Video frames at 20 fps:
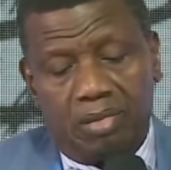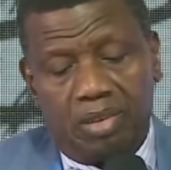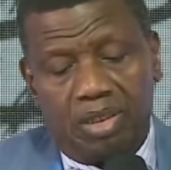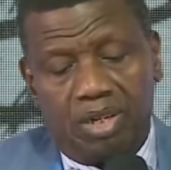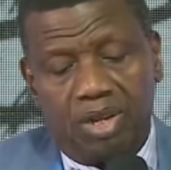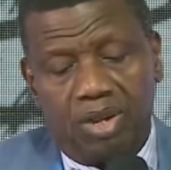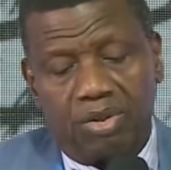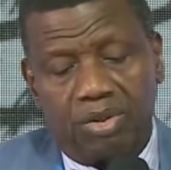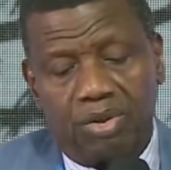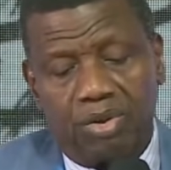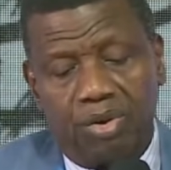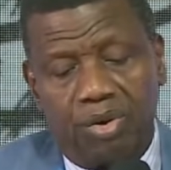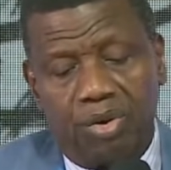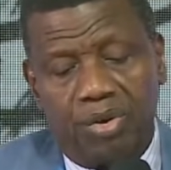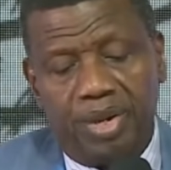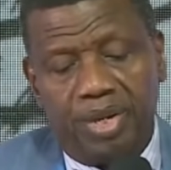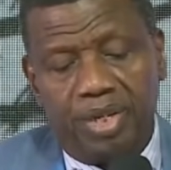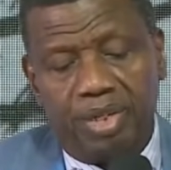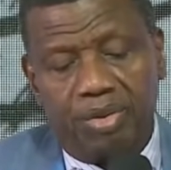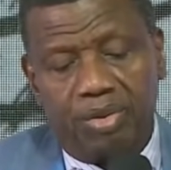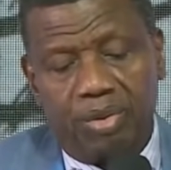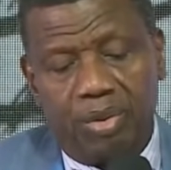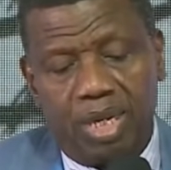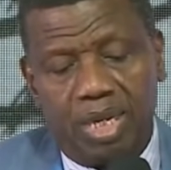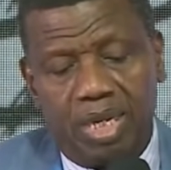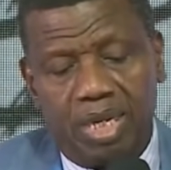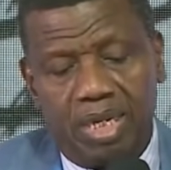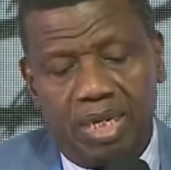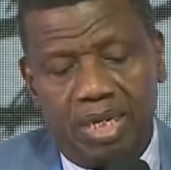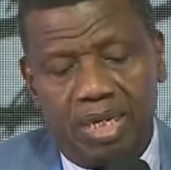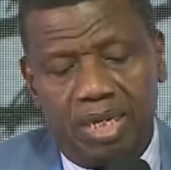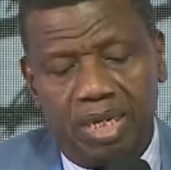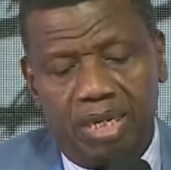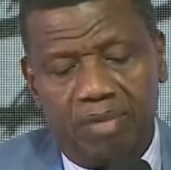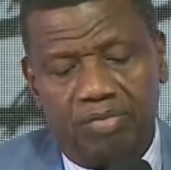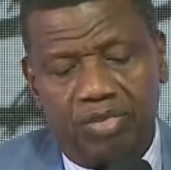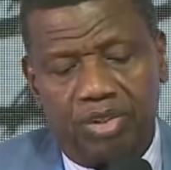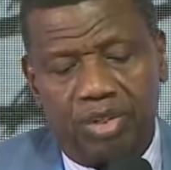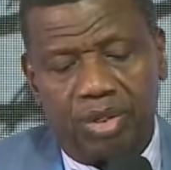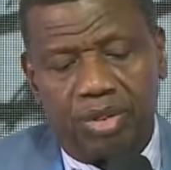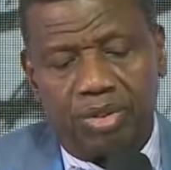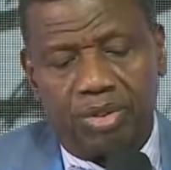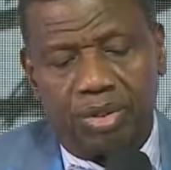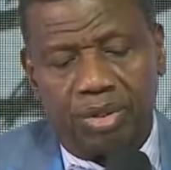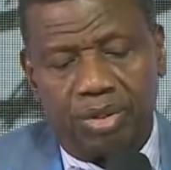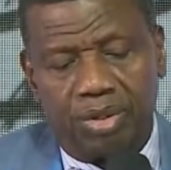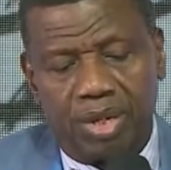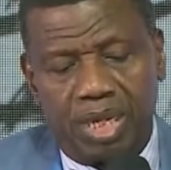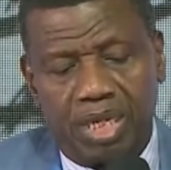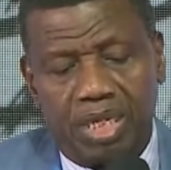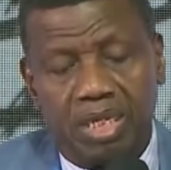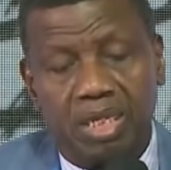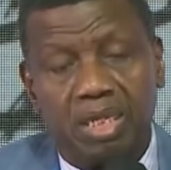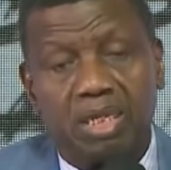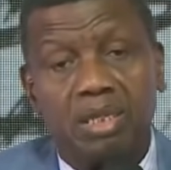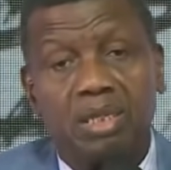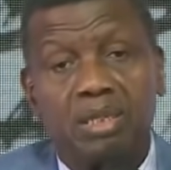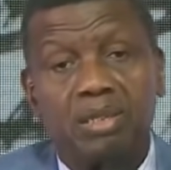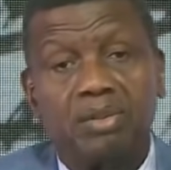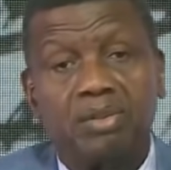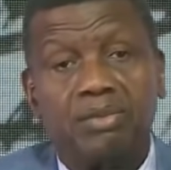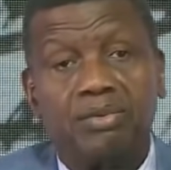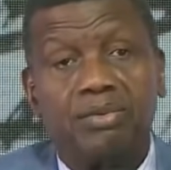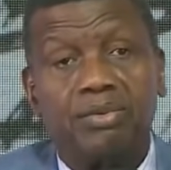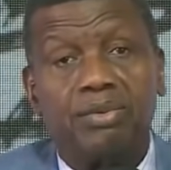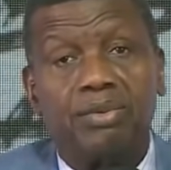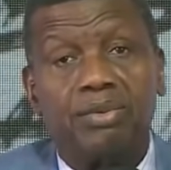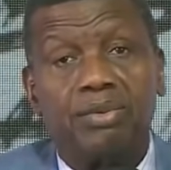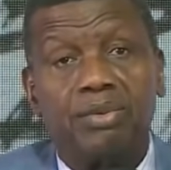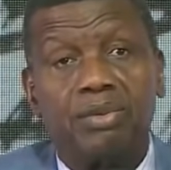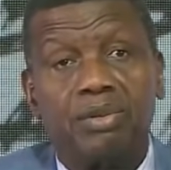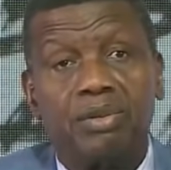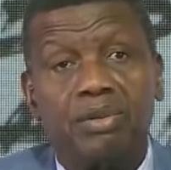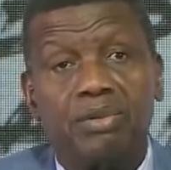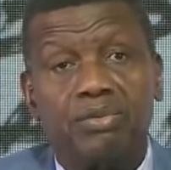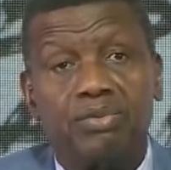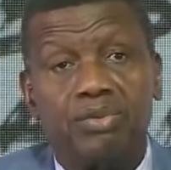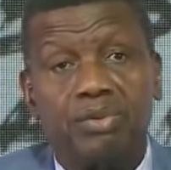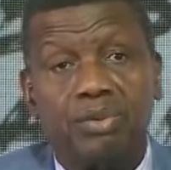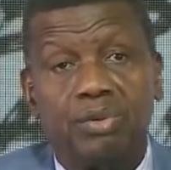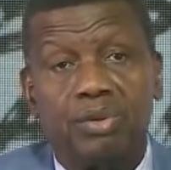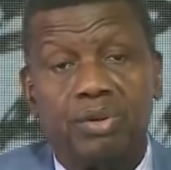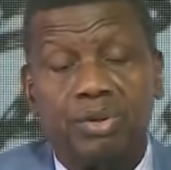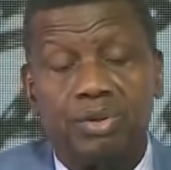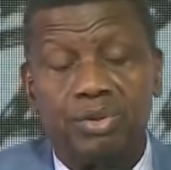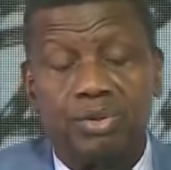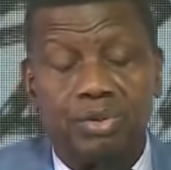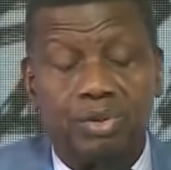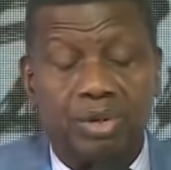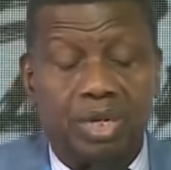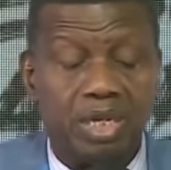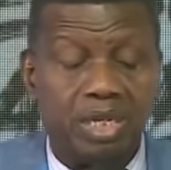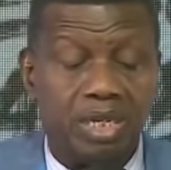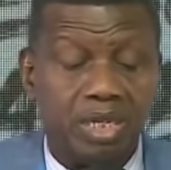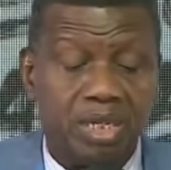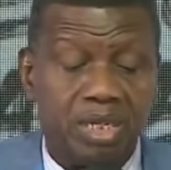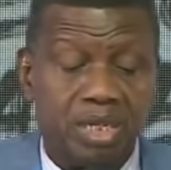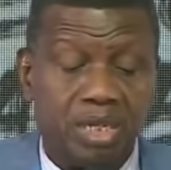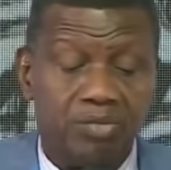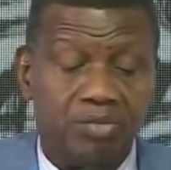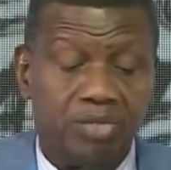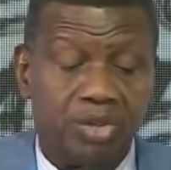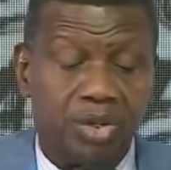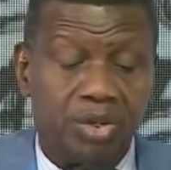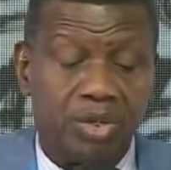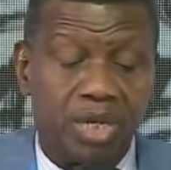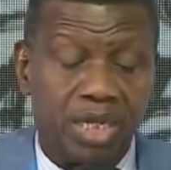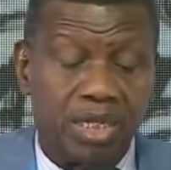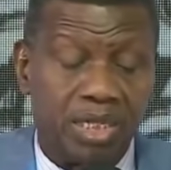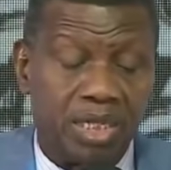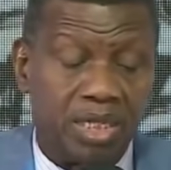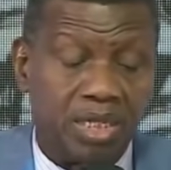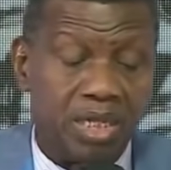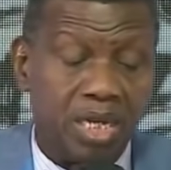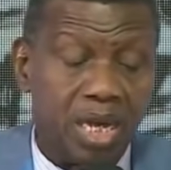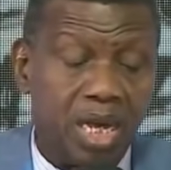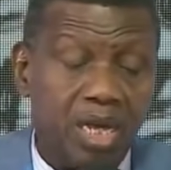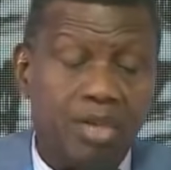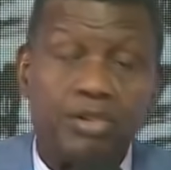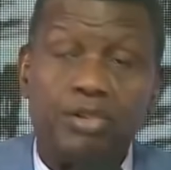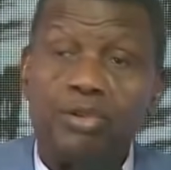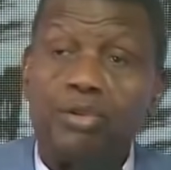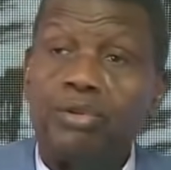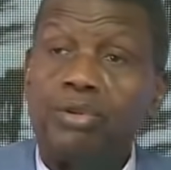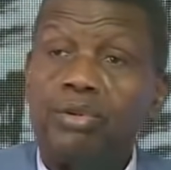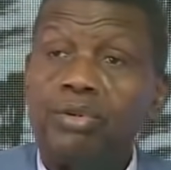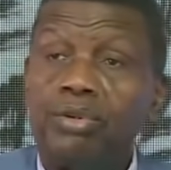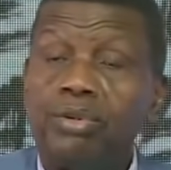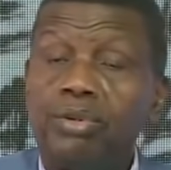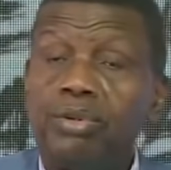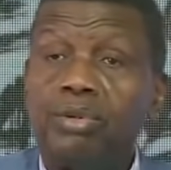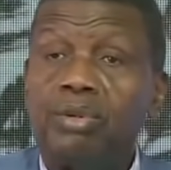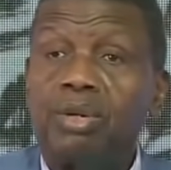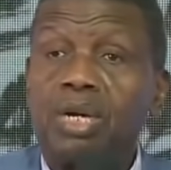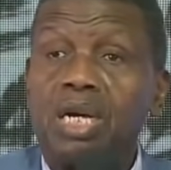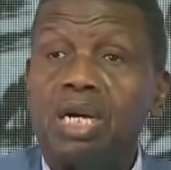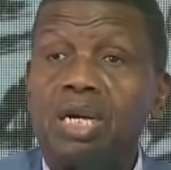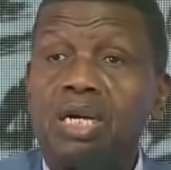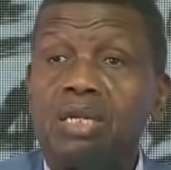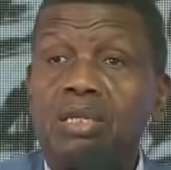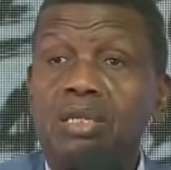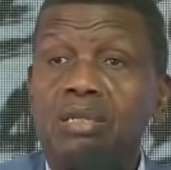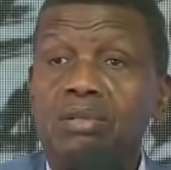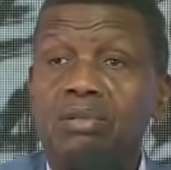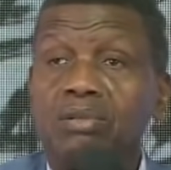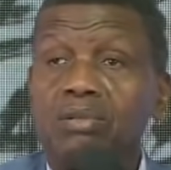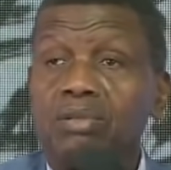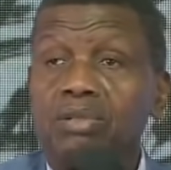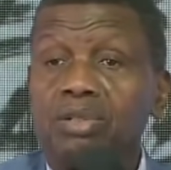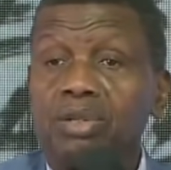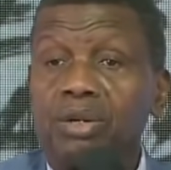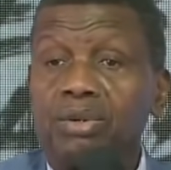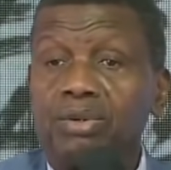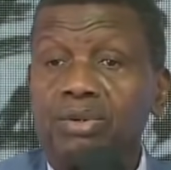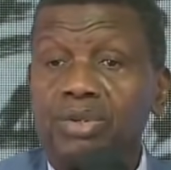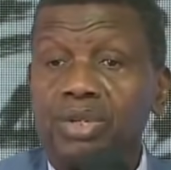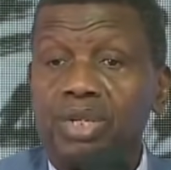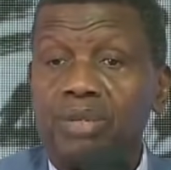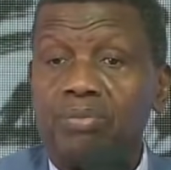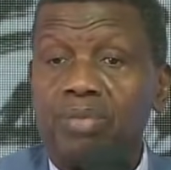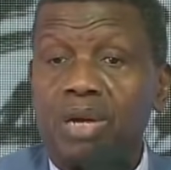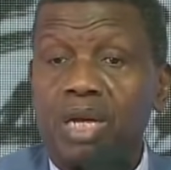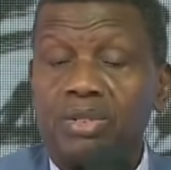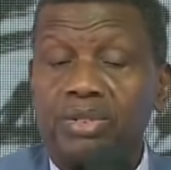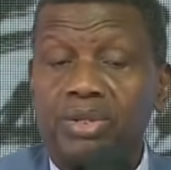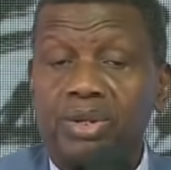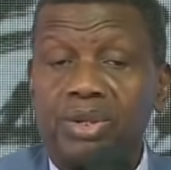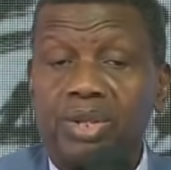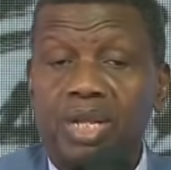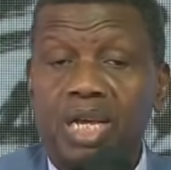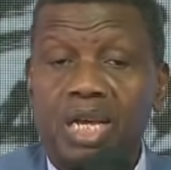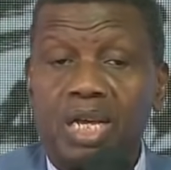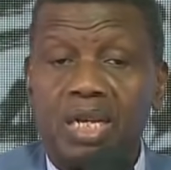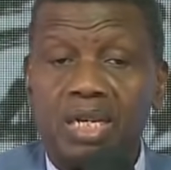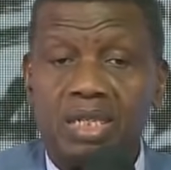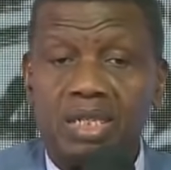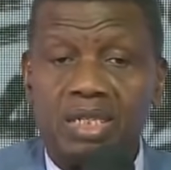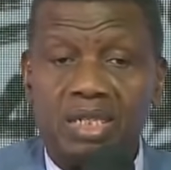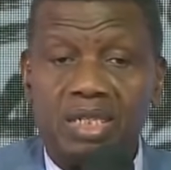not going to any Redeemed Church already, if you go to any Redeemed Church that is near you, you can talk to the pastor there.